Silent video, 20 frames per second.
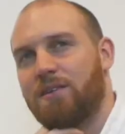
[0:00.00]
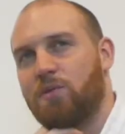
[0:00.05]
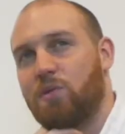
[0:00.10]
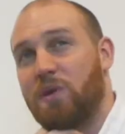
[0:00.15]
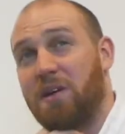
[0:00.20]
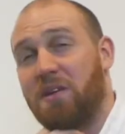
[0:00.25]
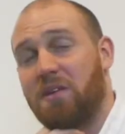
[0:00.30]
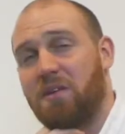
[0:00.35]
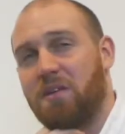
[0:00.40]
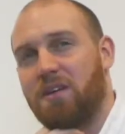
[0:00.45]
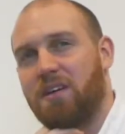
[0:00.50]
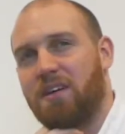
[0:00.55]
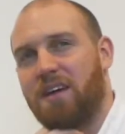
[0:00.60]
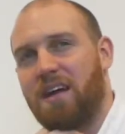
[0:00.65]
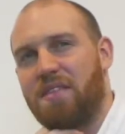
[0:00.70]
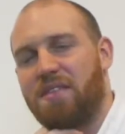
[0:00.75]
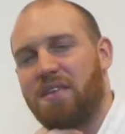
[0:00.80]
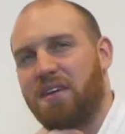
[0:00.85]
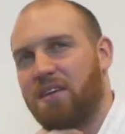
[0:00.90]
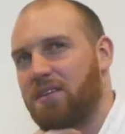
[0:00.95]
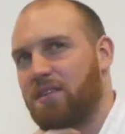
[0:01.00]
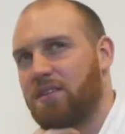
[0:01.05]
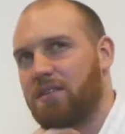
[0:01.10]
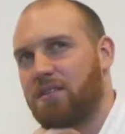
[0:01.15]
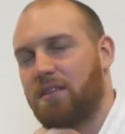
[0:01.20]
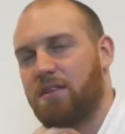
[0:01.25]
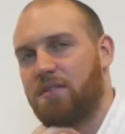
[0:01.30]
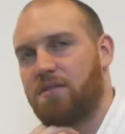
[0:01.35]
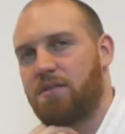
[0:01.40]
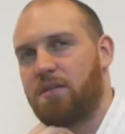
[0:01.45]
Well, I think
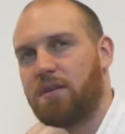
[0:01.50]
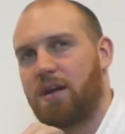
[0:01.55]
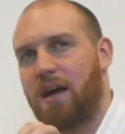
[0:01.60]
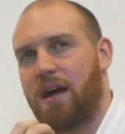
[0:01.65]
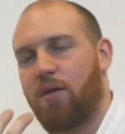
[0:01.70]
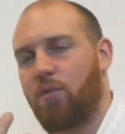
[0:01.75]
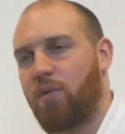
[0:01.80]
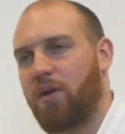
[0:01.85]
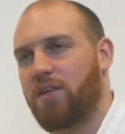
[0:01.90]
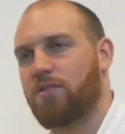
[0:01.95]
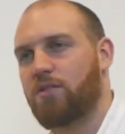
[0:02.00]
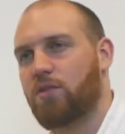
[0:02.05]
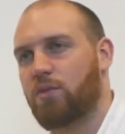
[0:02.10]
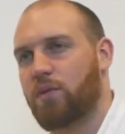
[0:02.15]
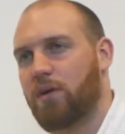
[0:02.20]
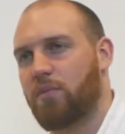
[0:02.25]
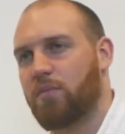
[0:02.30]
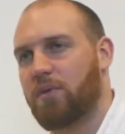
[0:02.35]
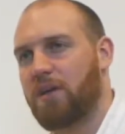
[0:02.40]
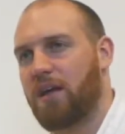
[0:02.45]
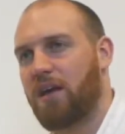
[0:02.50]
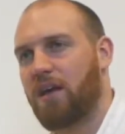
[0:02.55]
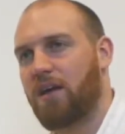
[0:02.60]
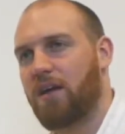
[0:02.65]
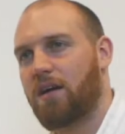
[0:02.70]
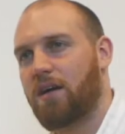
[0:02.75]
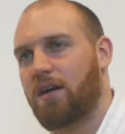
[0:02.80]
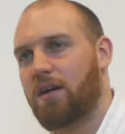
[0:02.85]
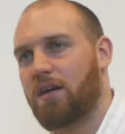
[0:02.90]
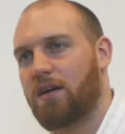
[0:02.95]
that I went to well-being,
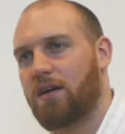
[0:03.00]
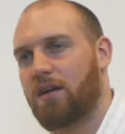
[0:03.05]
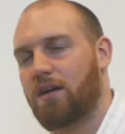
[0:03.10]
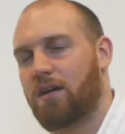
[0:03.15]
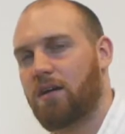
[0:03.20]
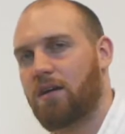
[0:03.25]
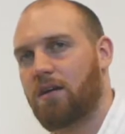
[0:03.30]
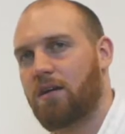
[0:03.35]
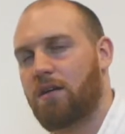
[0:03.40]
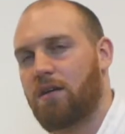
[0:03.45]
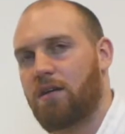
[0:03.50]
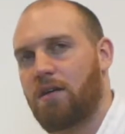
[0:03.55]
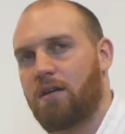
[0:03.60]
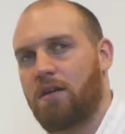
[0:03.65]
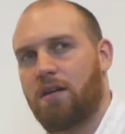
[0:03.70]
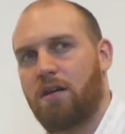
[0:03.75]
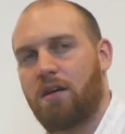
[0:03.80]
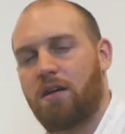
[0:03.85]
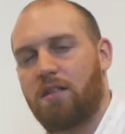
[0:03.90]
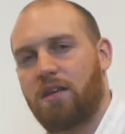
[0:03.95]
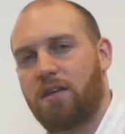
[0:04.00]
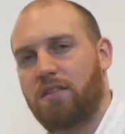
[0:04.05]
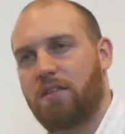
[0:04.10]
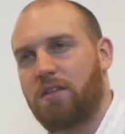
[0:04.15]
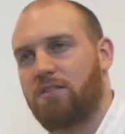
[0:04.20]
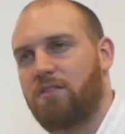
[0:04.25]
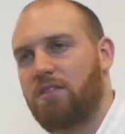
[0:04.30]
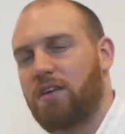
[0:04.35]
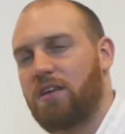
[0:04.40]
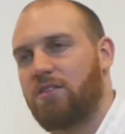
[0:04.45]
and I think
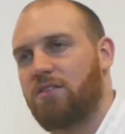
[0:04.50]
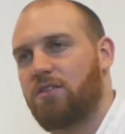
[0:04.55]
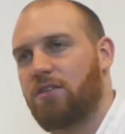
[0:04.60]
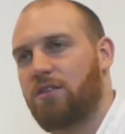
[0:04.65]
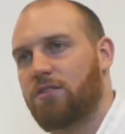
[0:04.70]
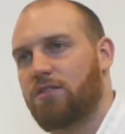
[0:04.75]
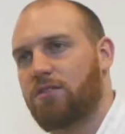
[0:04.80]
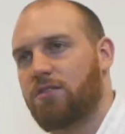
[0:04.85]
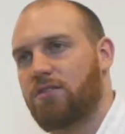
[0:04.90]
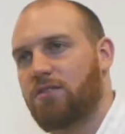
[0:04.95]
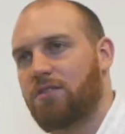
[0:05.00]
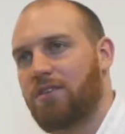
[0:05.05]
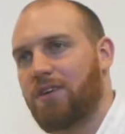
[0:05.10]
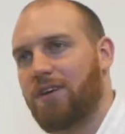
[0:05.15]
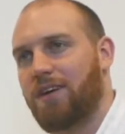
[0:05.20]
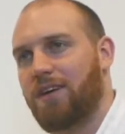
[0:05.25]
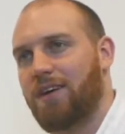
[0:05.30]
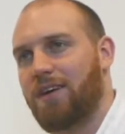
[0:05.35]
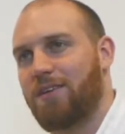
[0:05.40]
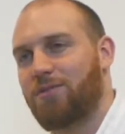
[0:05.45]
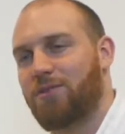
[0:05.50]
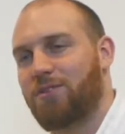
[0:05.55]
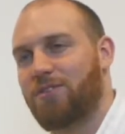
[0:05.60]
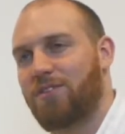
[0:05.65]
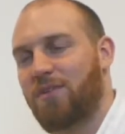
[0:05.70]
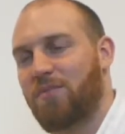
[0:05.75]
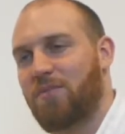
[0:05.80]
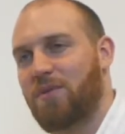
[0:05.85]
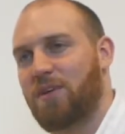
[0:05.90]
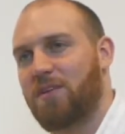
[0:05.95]
the teachers
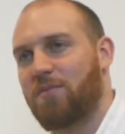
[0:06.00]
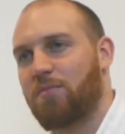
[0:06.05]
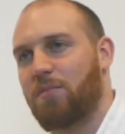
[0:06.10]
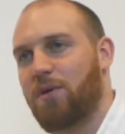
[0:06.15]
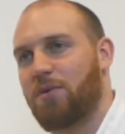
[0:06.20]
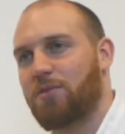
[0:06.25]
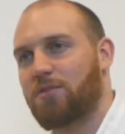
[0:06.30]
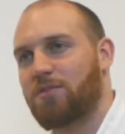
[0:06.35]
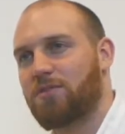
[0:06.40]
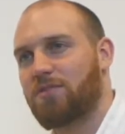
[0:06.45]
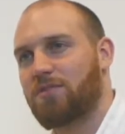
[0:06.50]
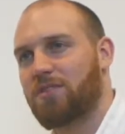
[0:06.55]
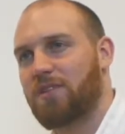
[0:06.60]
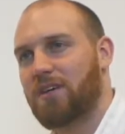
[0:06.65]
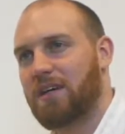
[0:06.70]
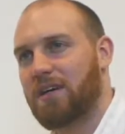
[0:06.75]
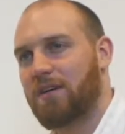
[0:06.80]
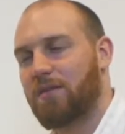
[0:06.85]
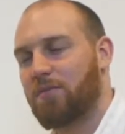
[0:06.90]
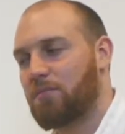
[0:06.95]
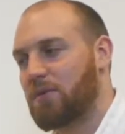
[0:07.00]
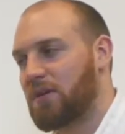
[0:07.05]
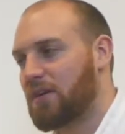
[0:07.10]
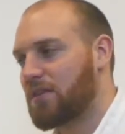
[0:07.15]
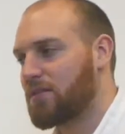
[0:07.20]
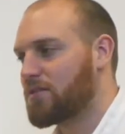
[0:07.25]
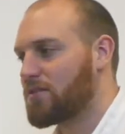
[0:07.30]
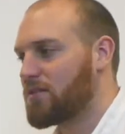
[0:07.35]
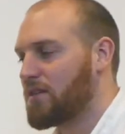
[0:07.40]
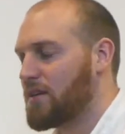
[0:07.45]
interested me the most
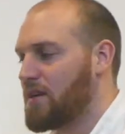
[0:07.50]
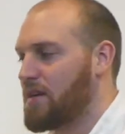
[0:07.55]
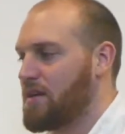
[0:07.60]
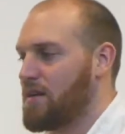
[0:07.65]
because